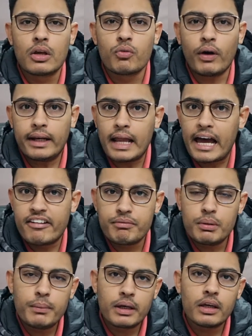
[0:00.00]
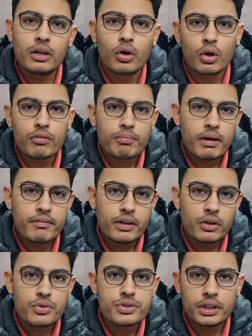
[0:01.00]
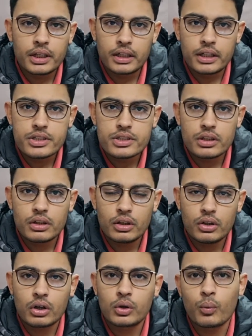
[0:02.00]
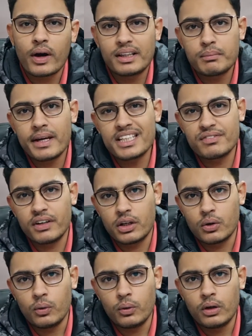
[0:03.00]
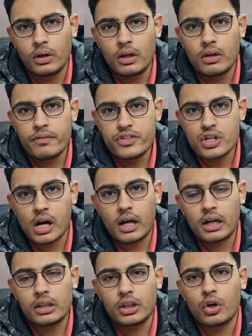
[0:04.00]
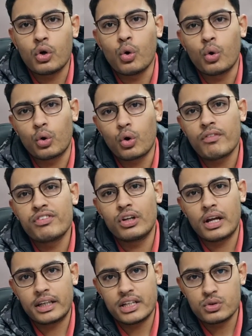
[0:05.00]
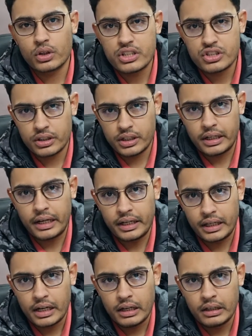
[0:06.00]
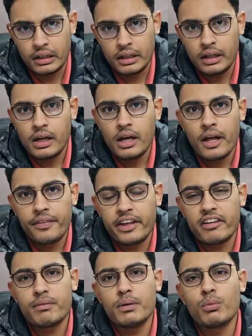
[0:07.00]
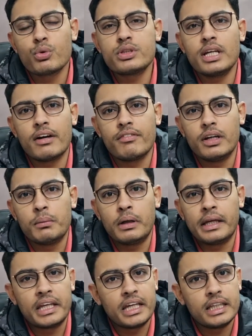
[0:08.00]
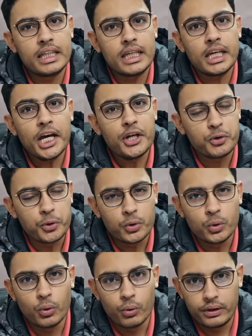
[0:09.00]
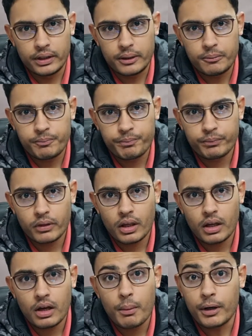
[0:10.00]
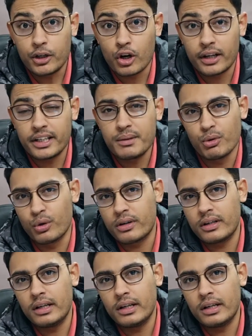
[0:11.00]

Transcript: While I've been making a lot of my videos in English, Dr. Whitebeck's video, which are the core of Unani education in India, they have been mostly available in Hindi and Urdu only, but not anymore.